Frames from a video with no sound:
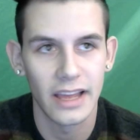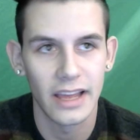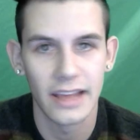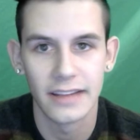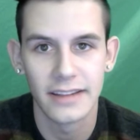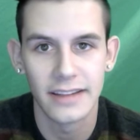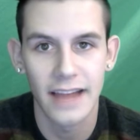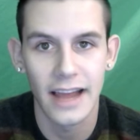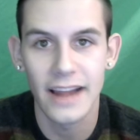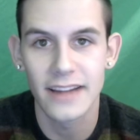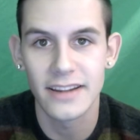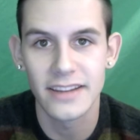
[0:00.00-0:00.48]

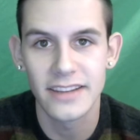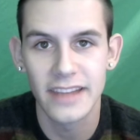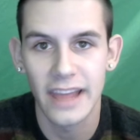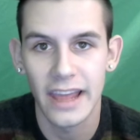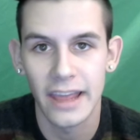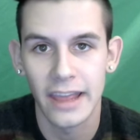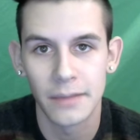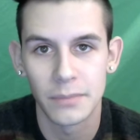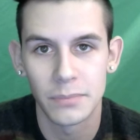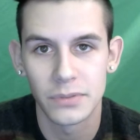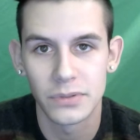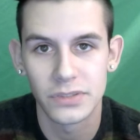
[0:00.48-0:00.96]

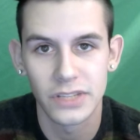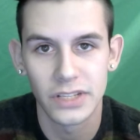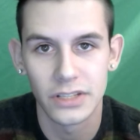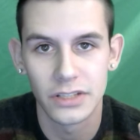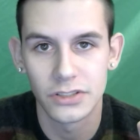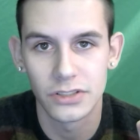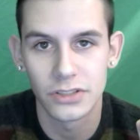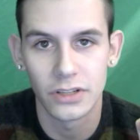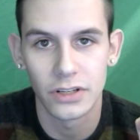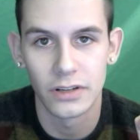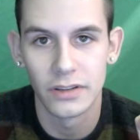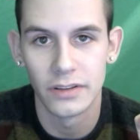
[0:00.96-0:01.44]
98%
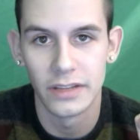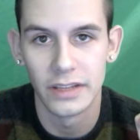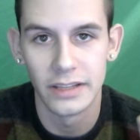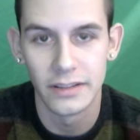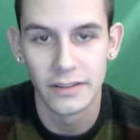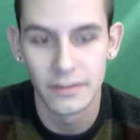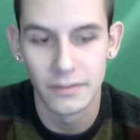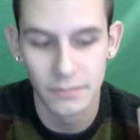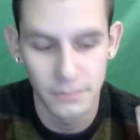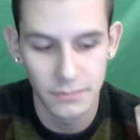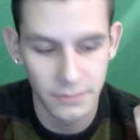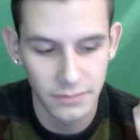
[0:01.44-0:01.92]
sure that
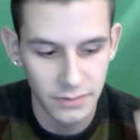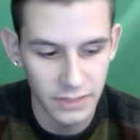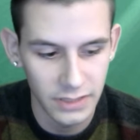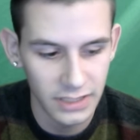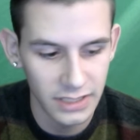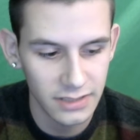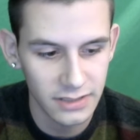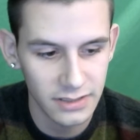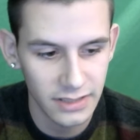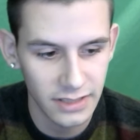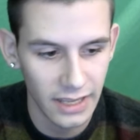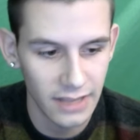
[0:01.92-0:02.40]

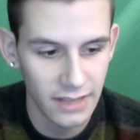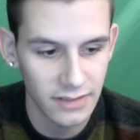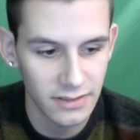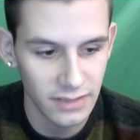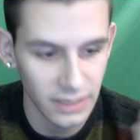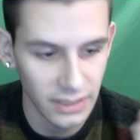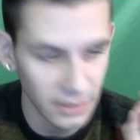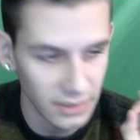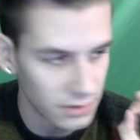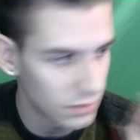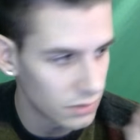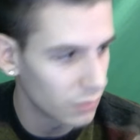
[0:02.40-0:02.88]
this
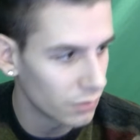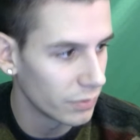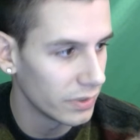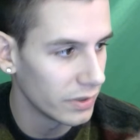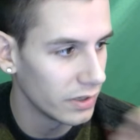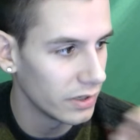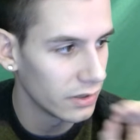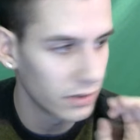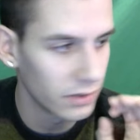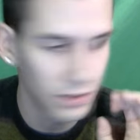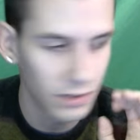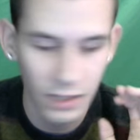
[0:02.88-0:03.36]
Kenzie is the
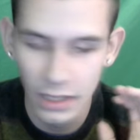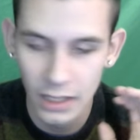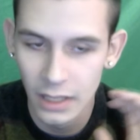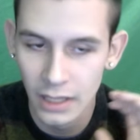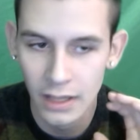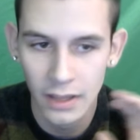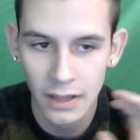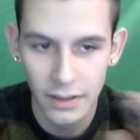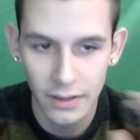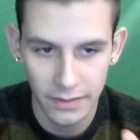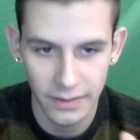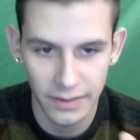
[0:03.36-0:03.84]
real
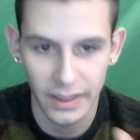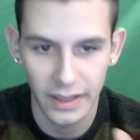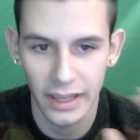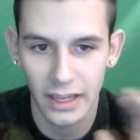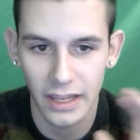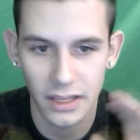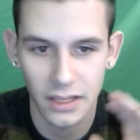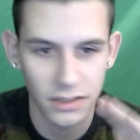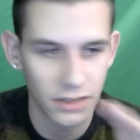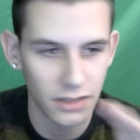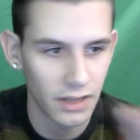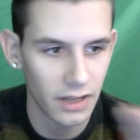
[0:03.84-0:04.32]

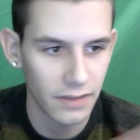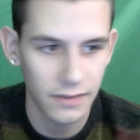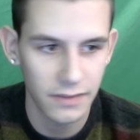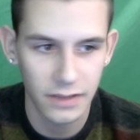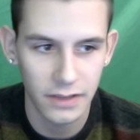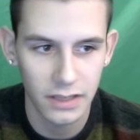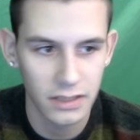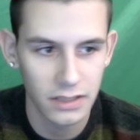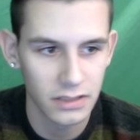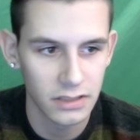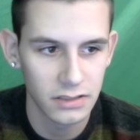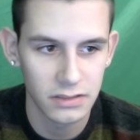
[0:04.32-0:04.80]
thing.
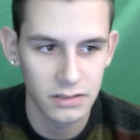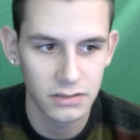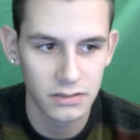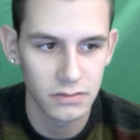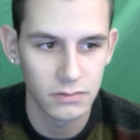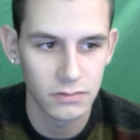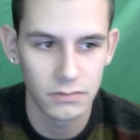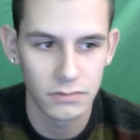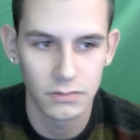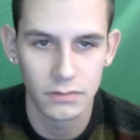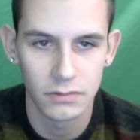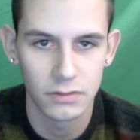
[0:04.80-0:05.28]
Nothing is
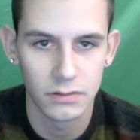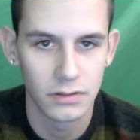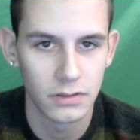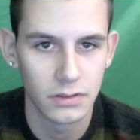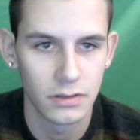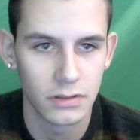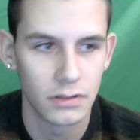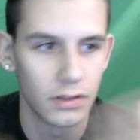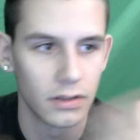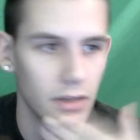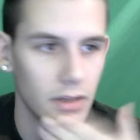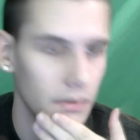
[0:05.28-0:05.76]

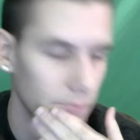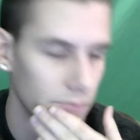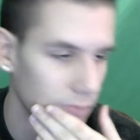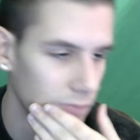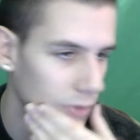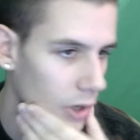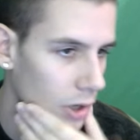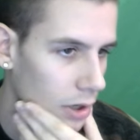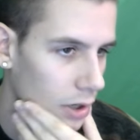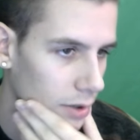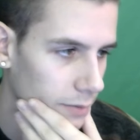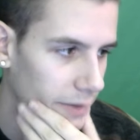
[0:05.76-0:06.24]

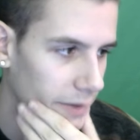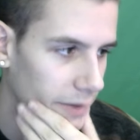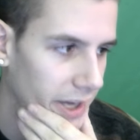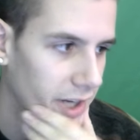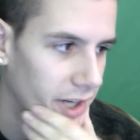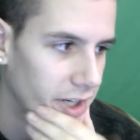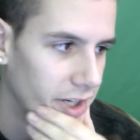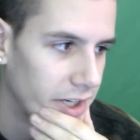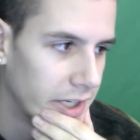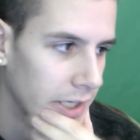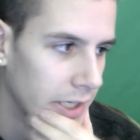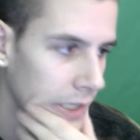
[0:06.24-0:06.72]
wrong about
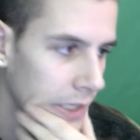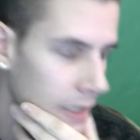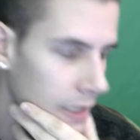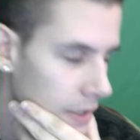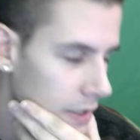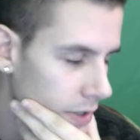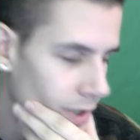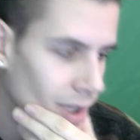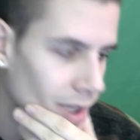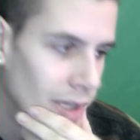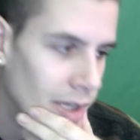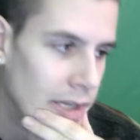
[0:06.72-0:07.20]
her.
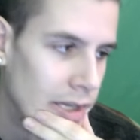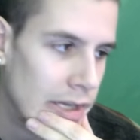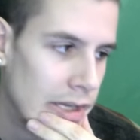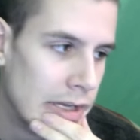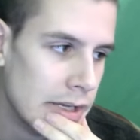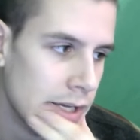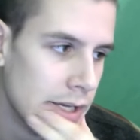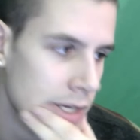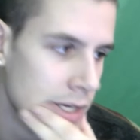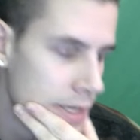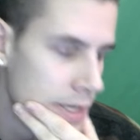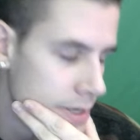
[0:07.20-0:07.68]

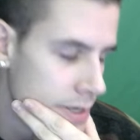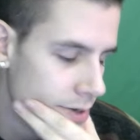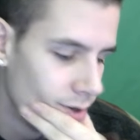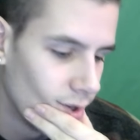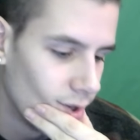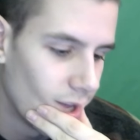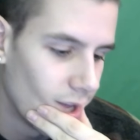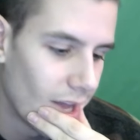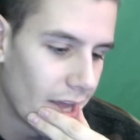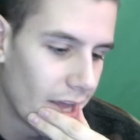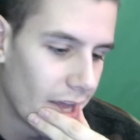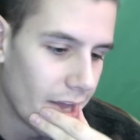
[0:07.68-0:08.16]

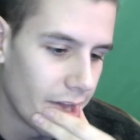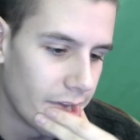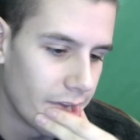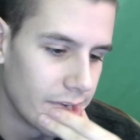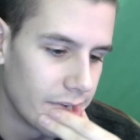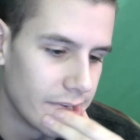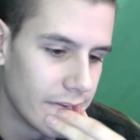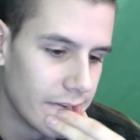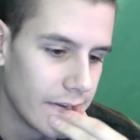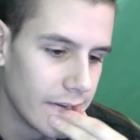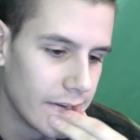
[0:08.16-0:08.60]
And